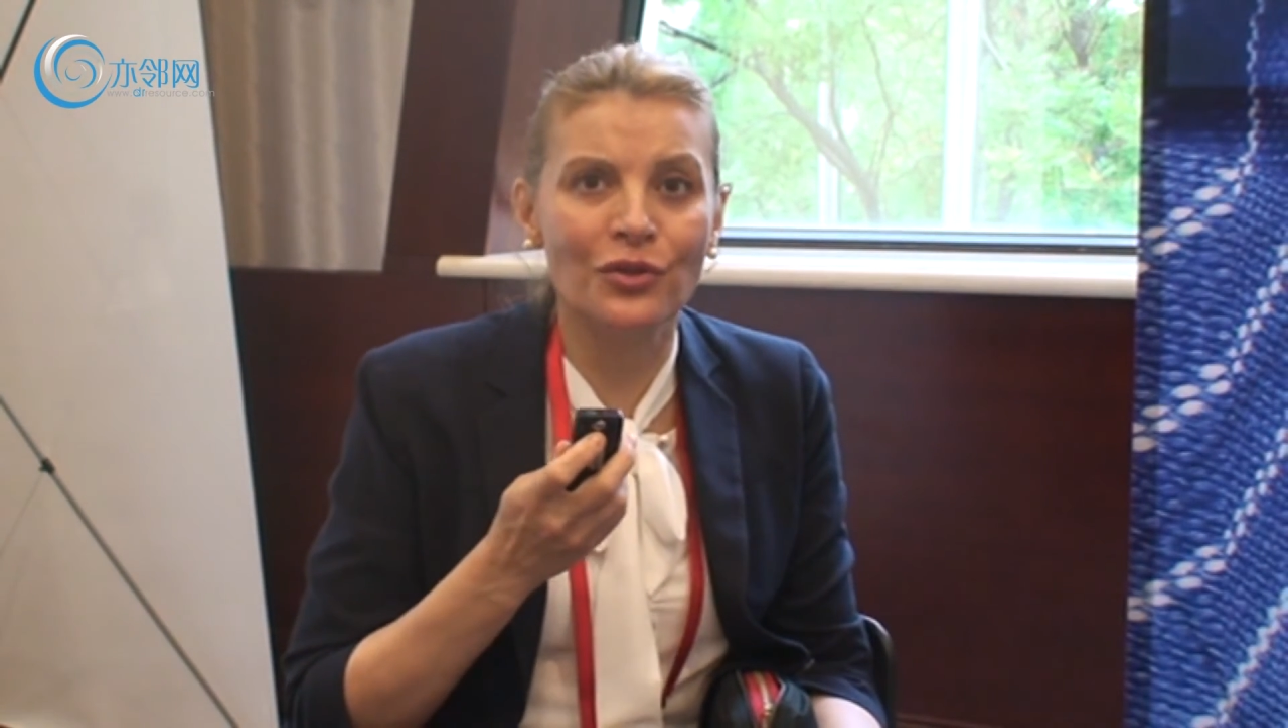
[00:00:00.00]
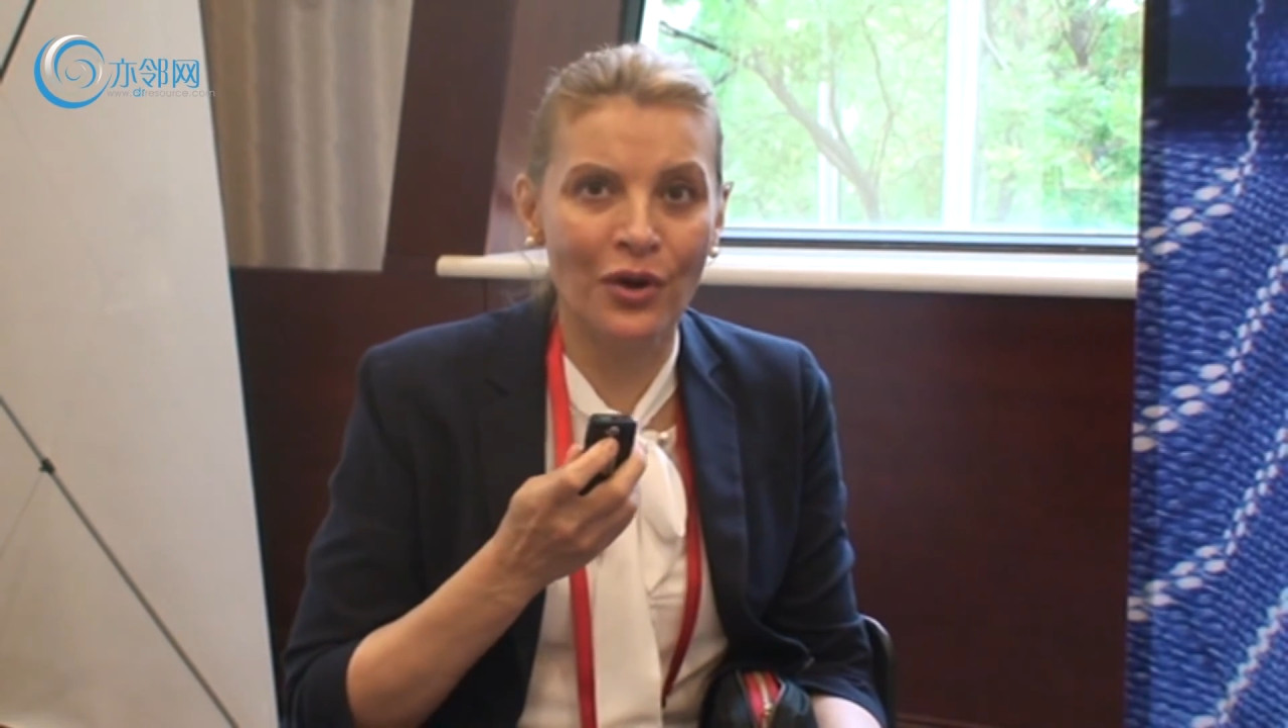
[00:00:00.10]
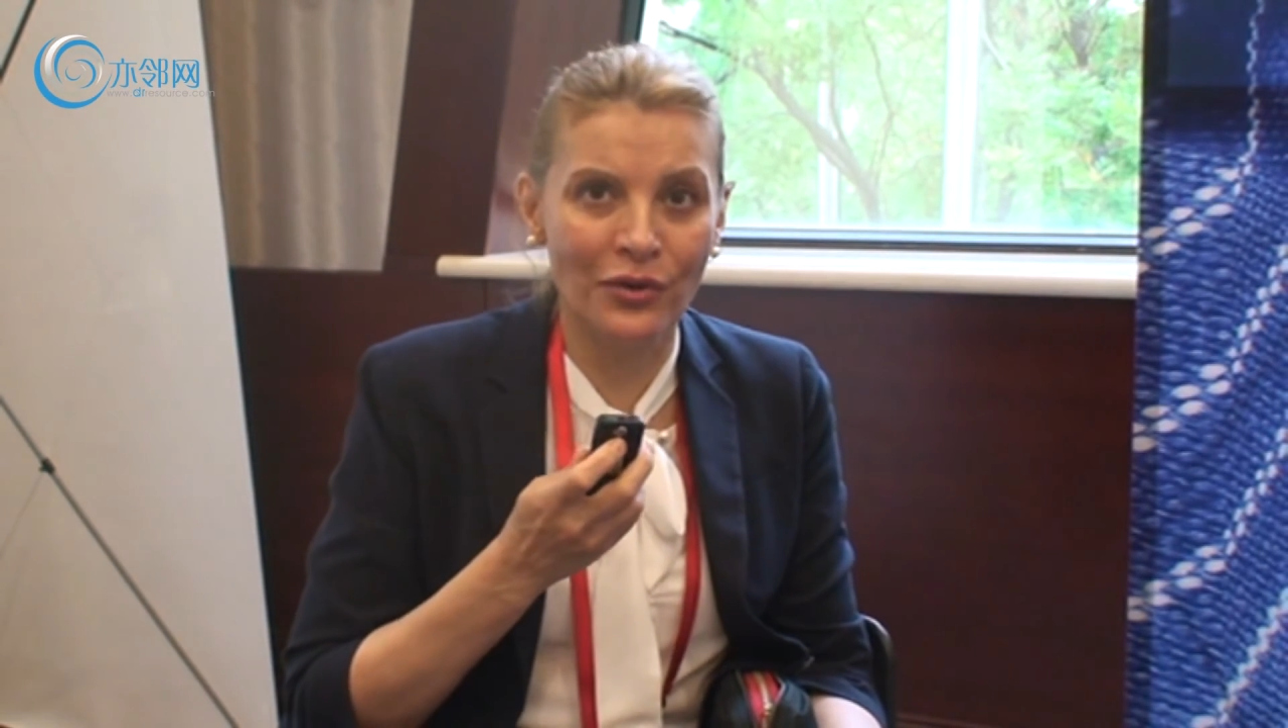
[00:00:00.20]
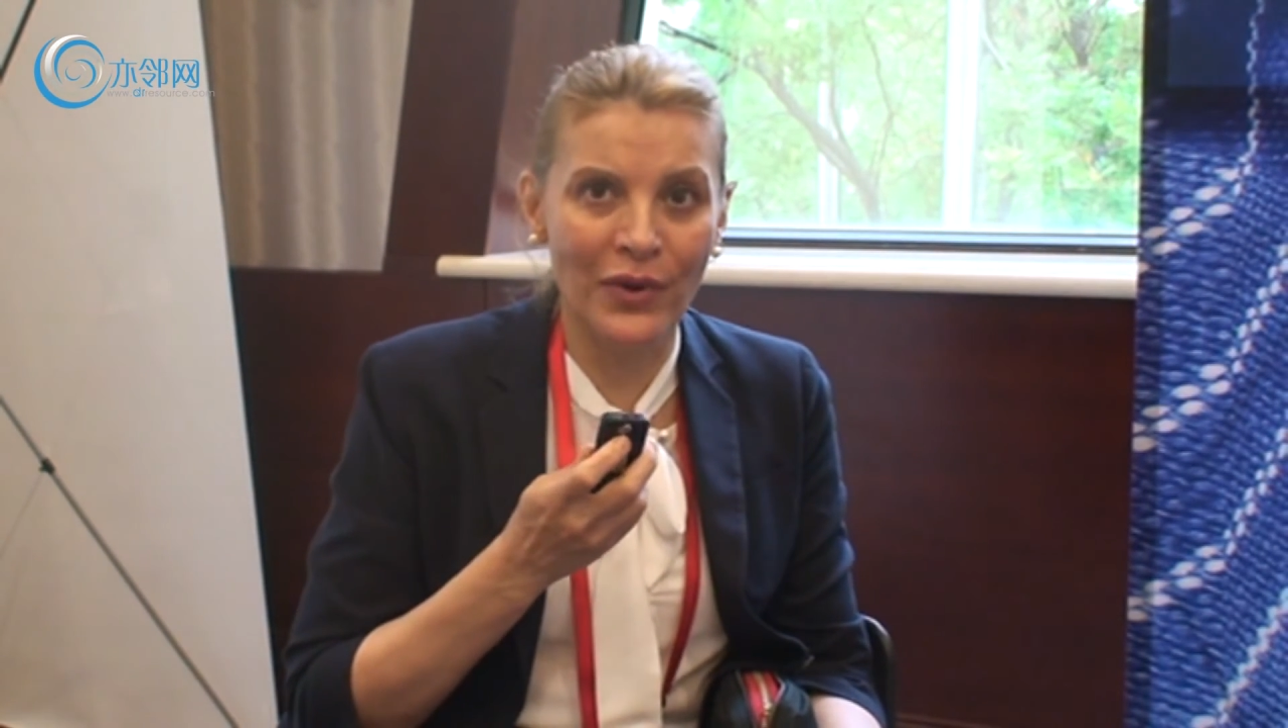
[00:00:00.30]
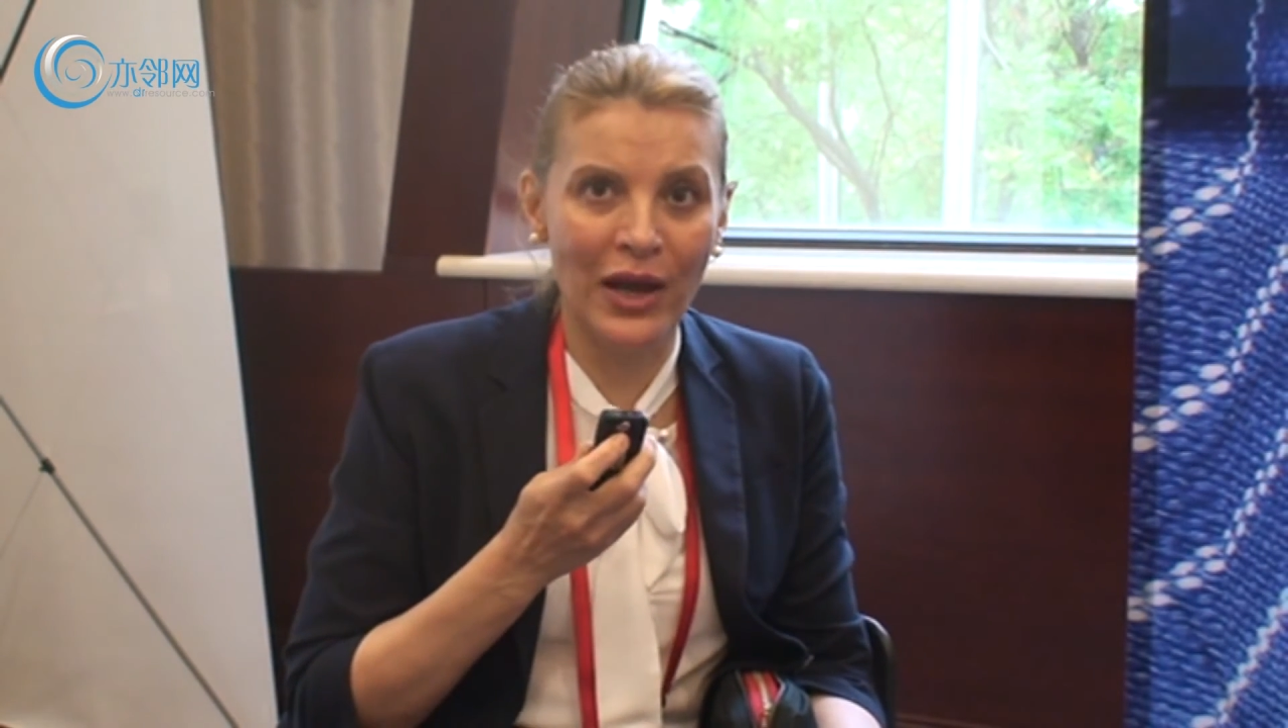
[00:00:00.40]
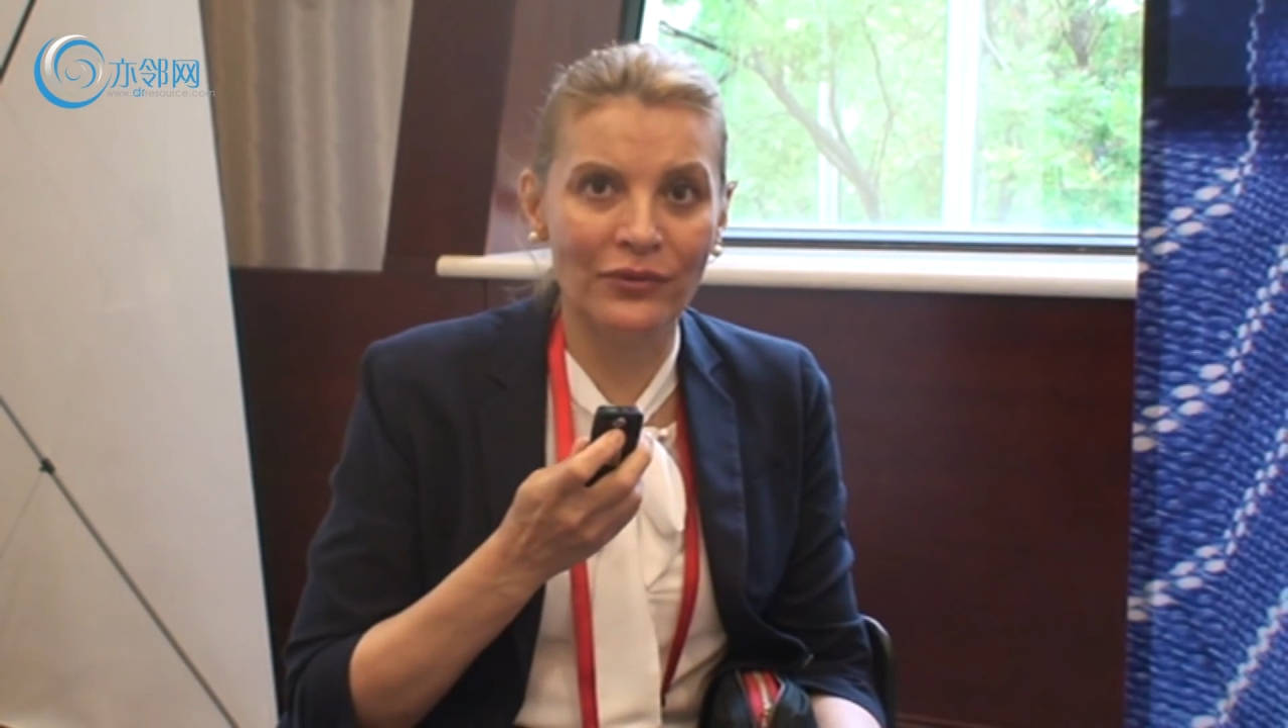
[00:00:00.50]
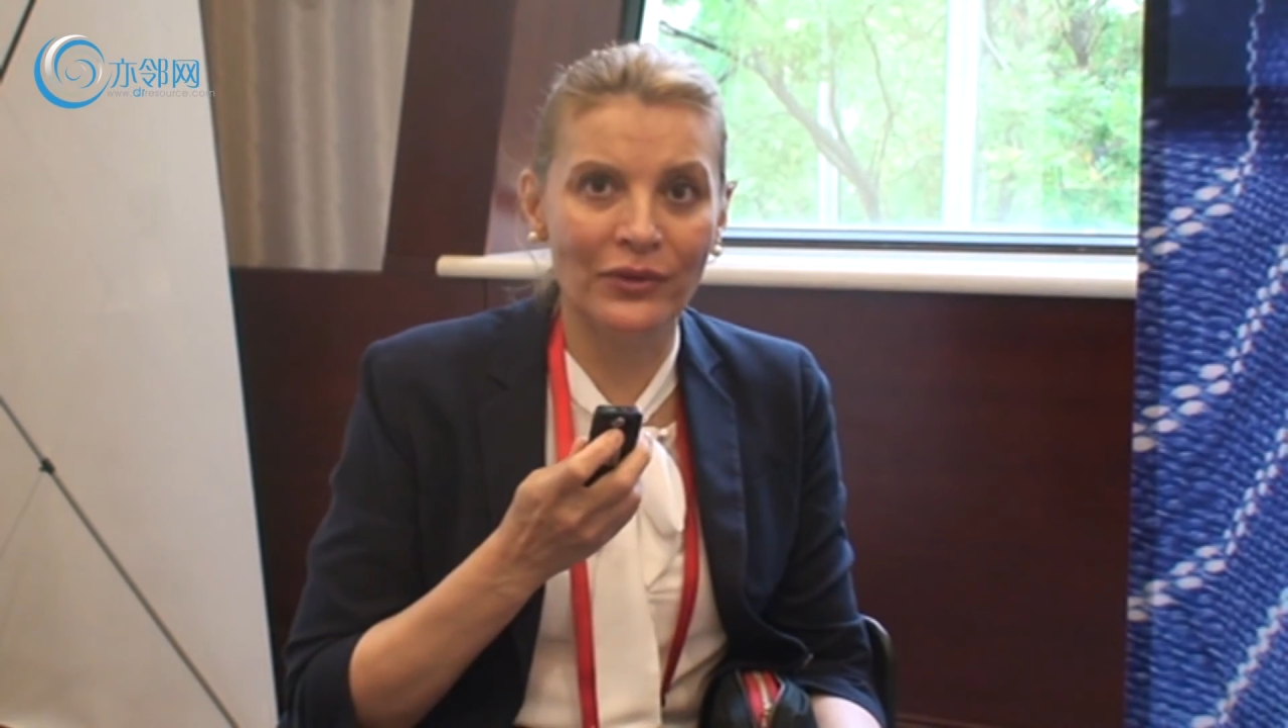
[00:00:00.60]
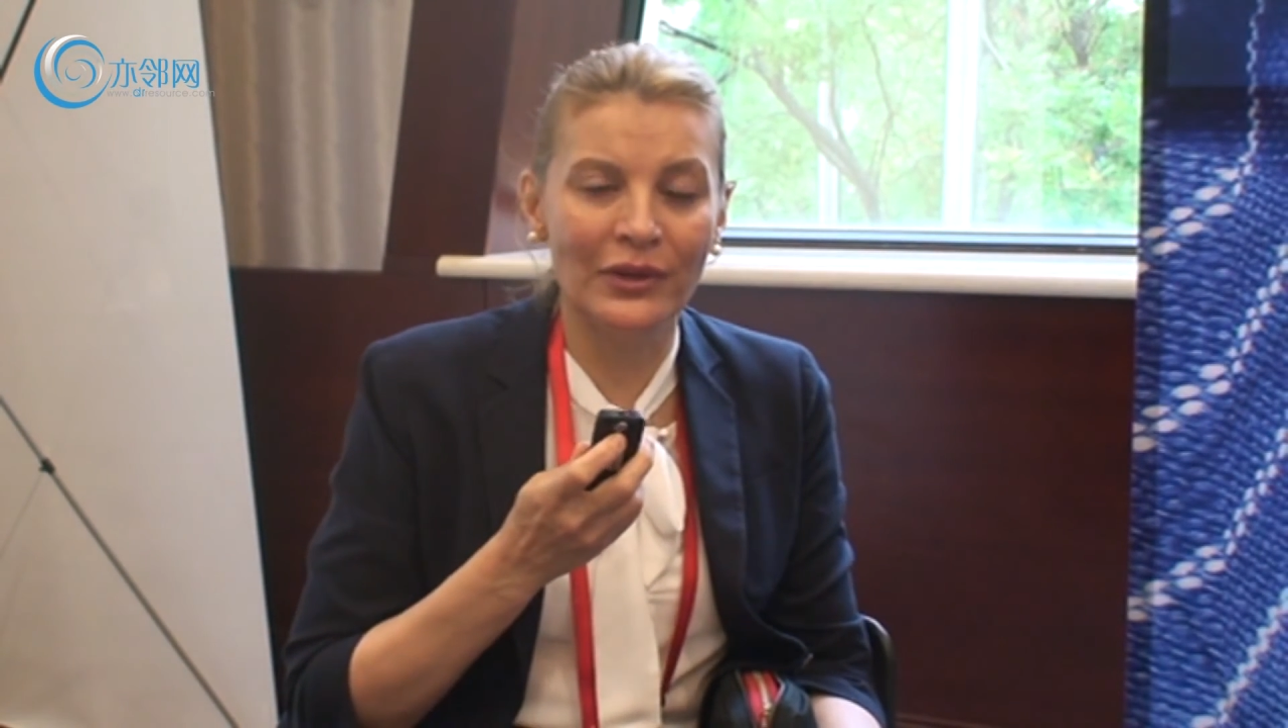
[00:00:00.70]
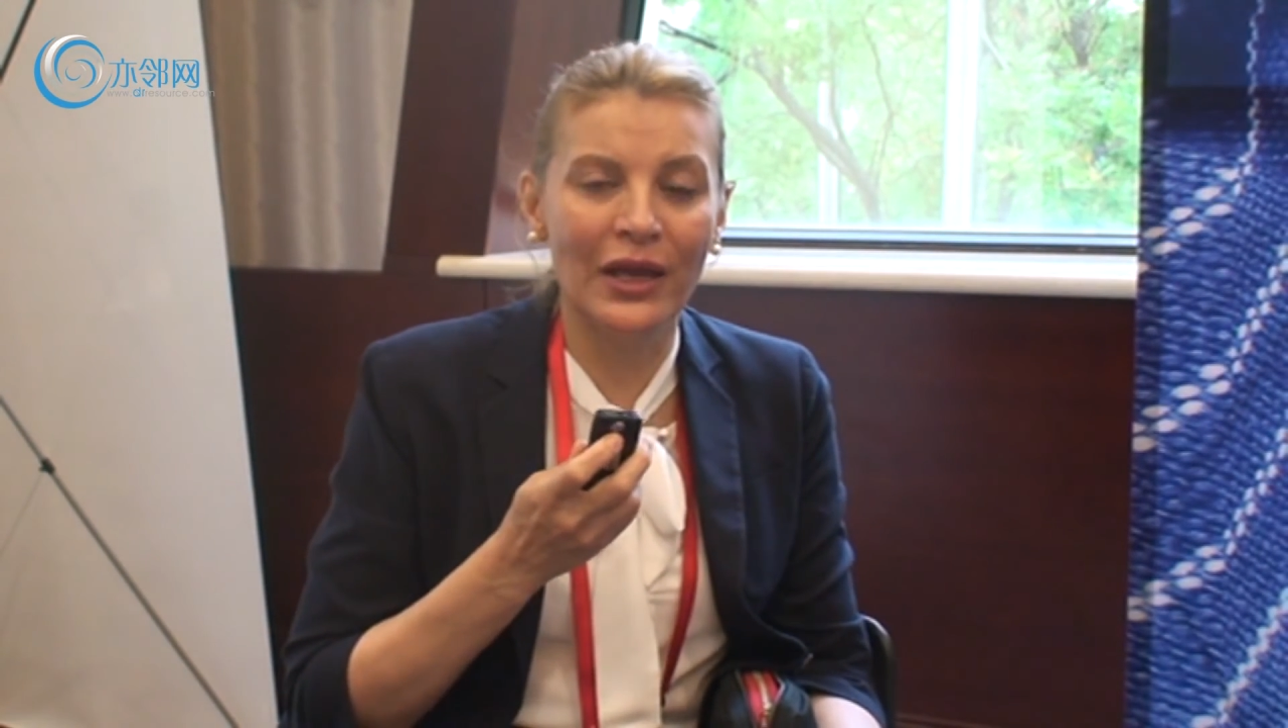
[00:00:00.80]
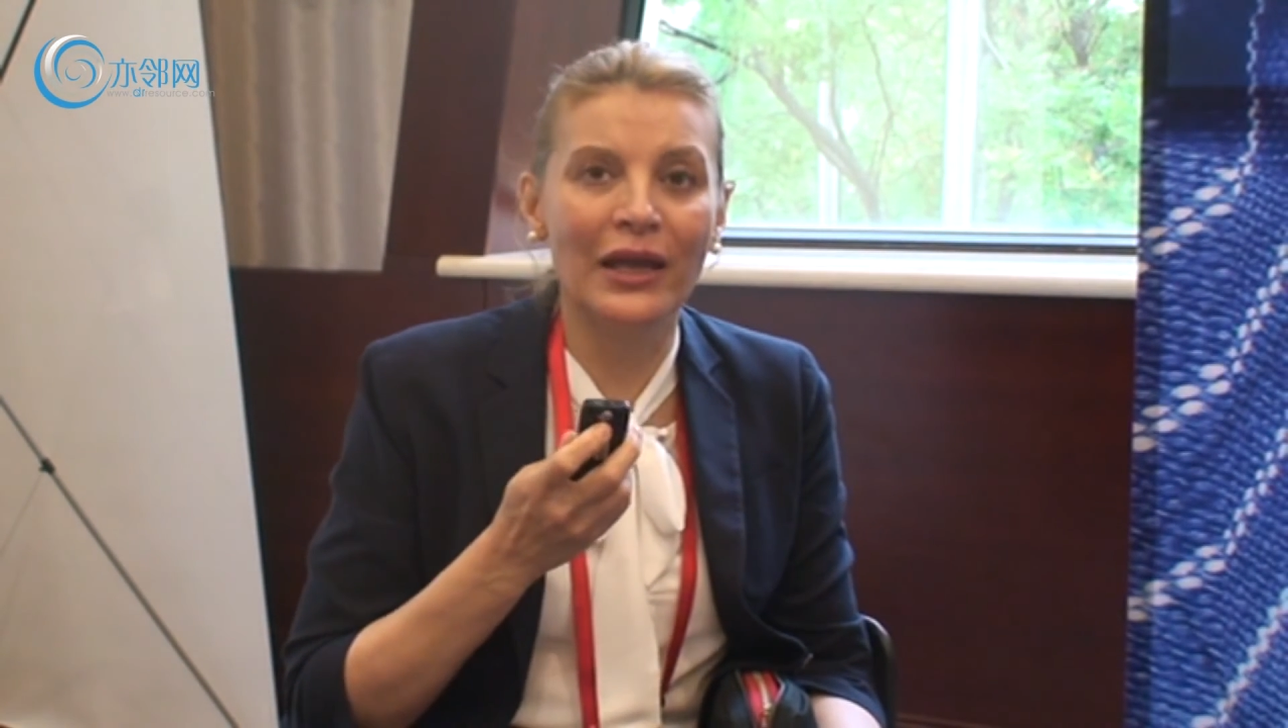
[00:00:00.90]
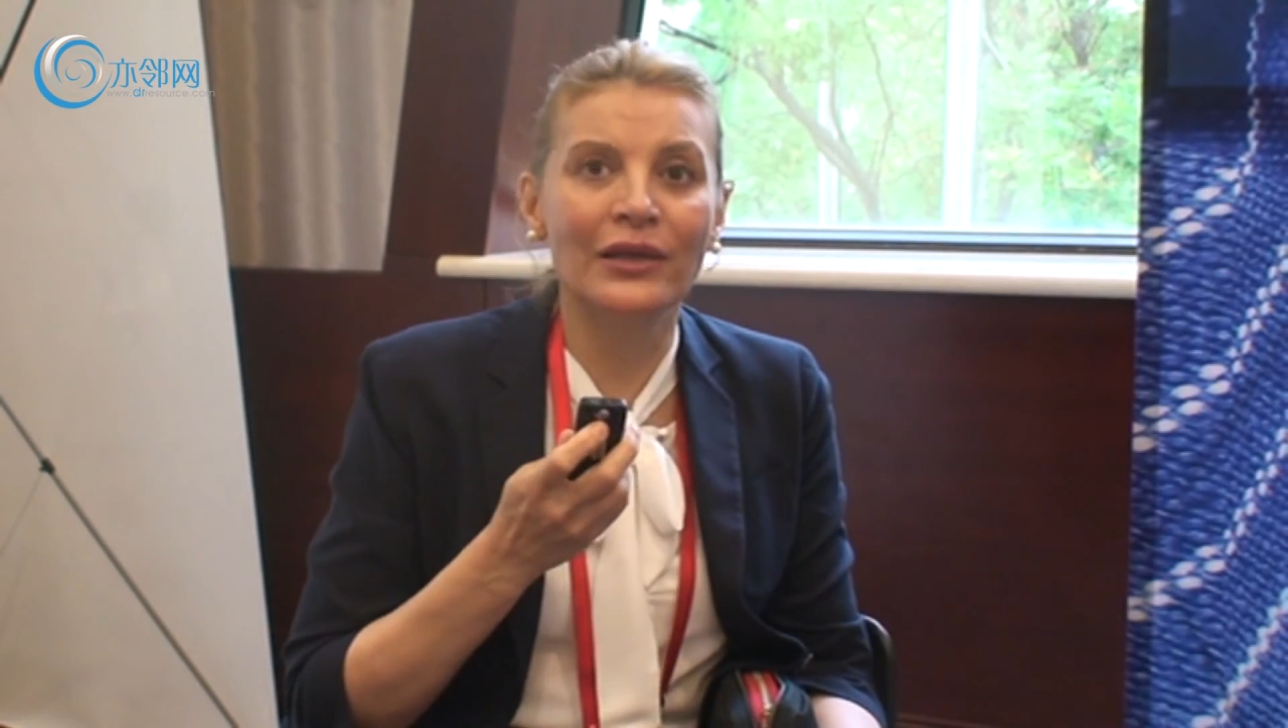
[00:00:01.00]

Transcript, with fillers: survival